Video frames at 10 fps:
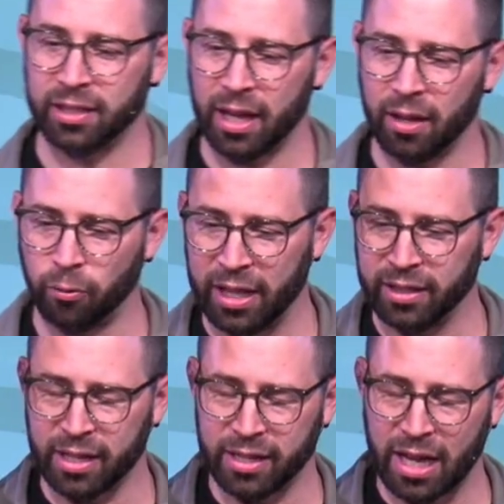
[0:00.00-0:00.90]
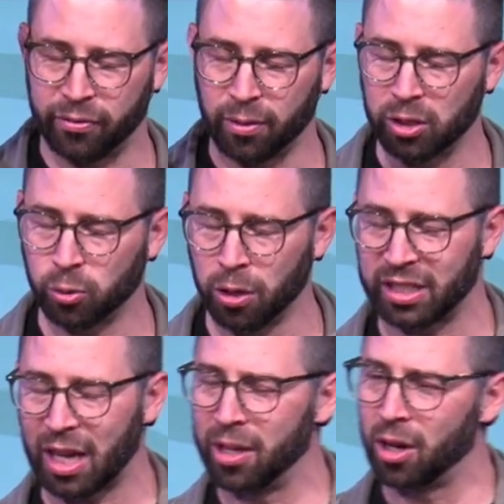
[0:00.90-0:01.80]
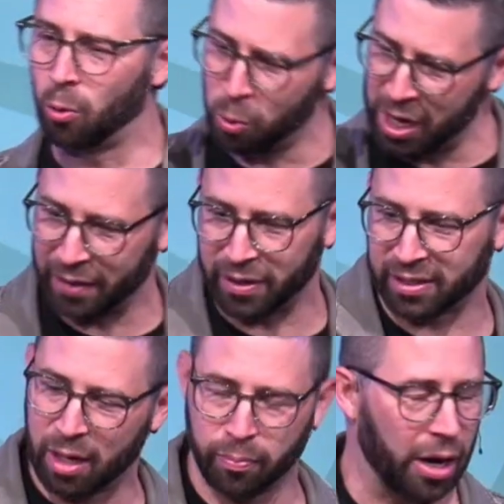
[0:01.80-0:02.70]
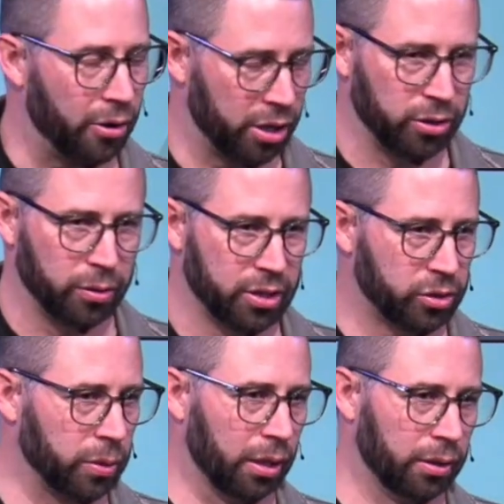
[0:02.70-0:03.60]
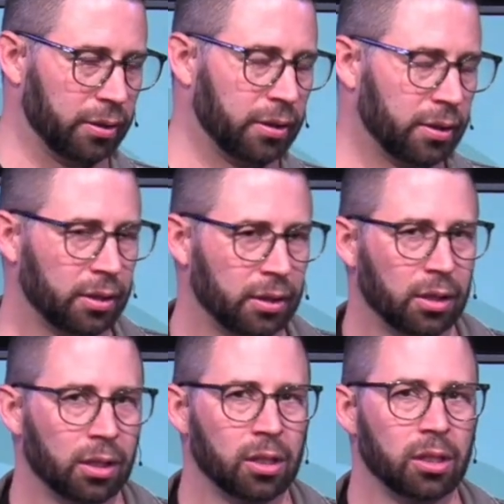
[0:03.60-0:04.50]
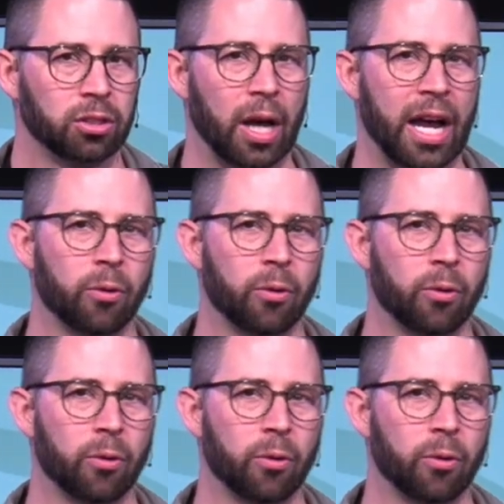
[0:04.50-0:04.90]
the dead from his words, how many know we have the same power to do it as well? So how do